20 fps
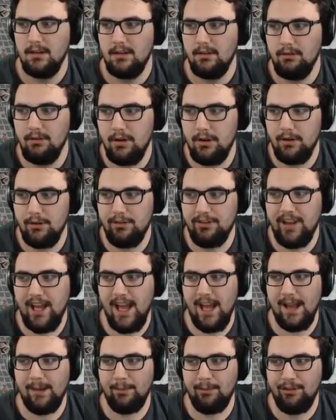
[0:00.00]

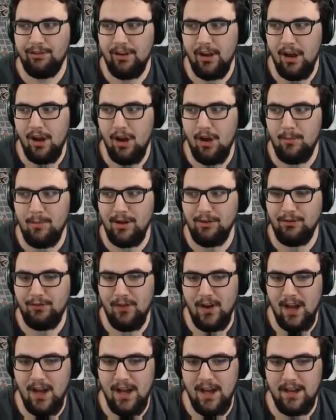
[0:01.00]
RuneScape's so much
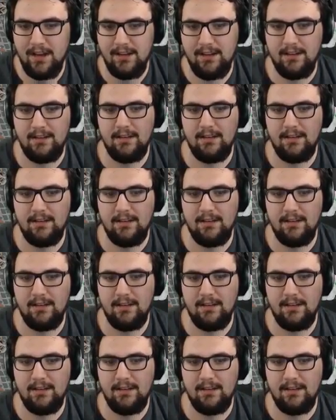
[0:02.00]
fun.